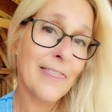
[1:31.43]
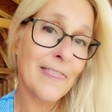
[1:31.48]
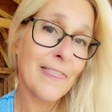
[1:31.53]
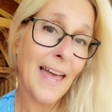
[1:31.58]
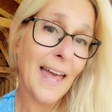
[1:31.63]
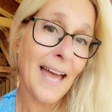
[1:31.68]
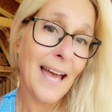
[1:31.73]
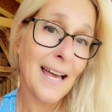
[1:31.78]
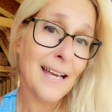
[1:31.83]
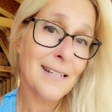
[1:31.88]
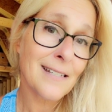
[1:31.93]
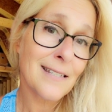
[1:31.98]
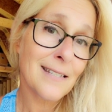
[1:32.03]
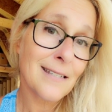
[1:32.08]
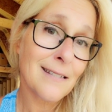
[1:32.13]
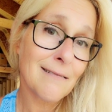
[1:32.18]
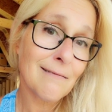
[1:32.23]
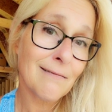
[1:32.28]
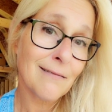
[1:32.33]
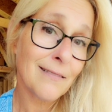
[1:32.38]

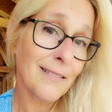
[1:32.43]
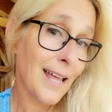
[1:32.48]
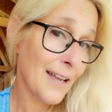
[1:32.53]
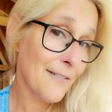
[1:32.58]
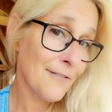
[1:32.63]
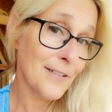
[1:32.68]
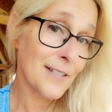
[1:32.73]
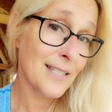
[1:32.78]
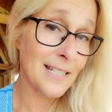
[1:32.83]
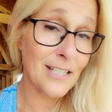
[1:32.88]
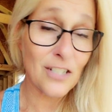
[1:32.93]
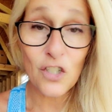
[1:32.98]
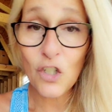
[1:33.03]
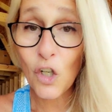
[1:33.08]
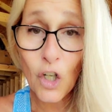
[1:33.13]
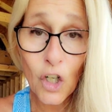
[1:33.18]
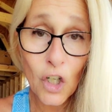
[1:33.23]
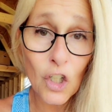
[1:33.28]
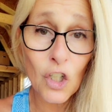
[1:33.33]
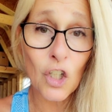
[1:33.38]
that life is
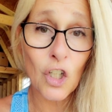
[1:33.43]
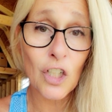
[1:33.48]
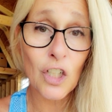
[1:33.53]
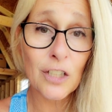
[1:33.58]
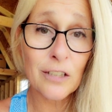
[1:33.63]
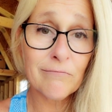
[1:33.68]
eternal,